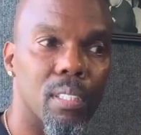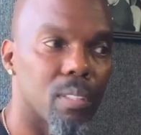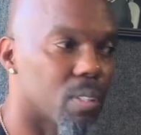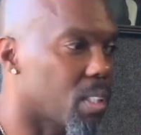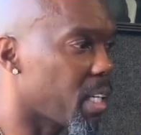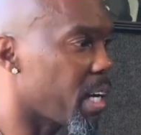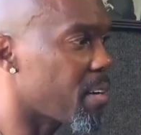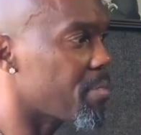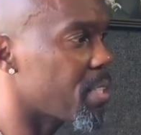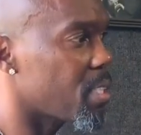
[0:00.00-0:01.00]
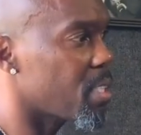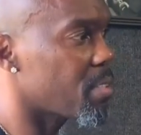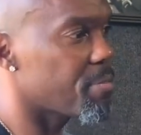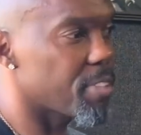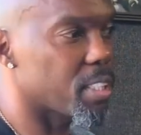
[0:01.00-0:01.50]
You can have uh,
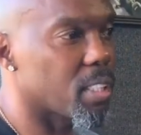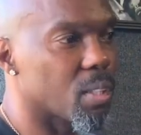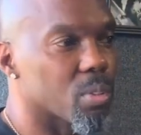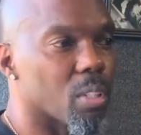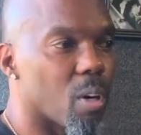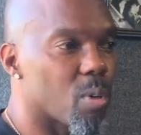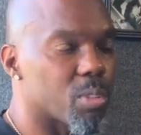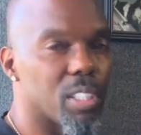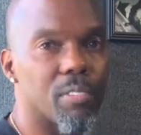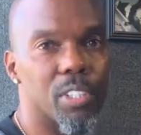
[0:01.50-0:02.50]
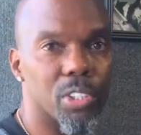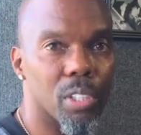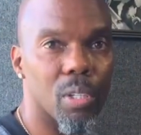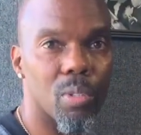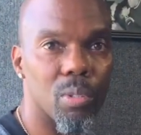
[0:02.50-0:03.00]
videos, old TV
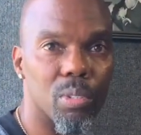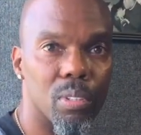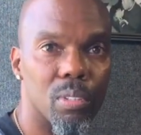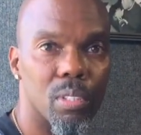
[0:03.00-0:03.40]
shows,